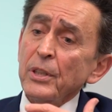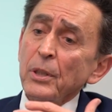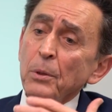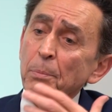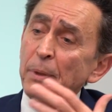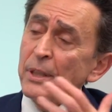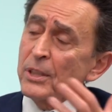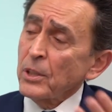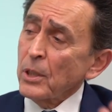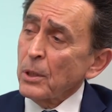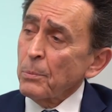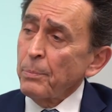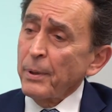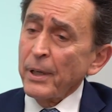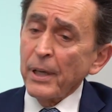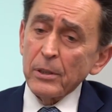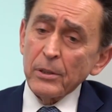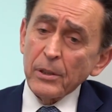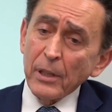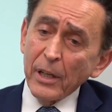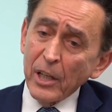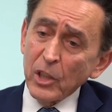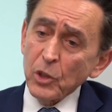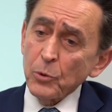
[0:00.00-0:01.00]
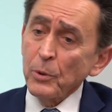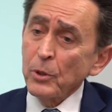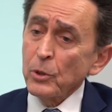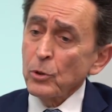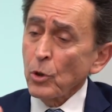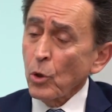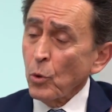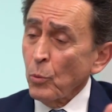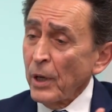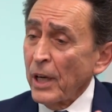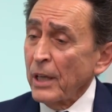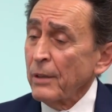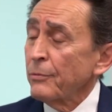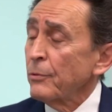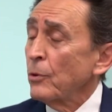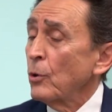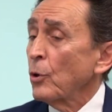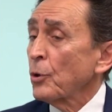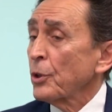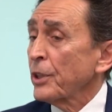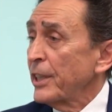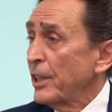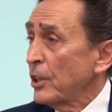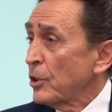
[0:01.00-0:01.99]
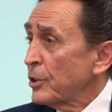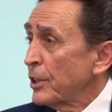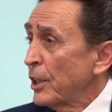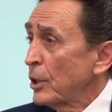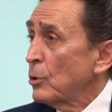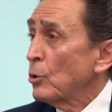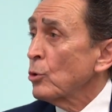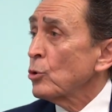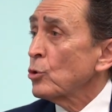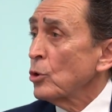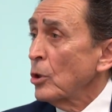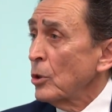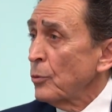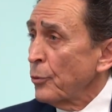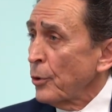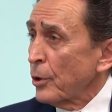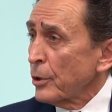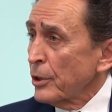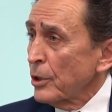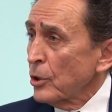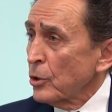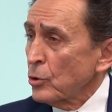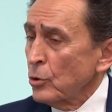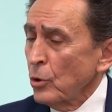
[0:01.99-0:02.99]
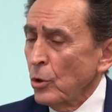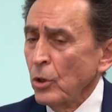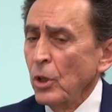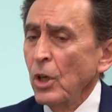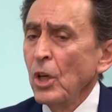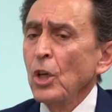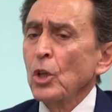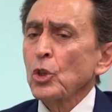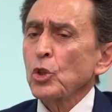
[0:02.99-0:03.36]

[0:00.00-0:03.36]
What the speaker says: their better part, husband or wife or kids they do, so forth and so on.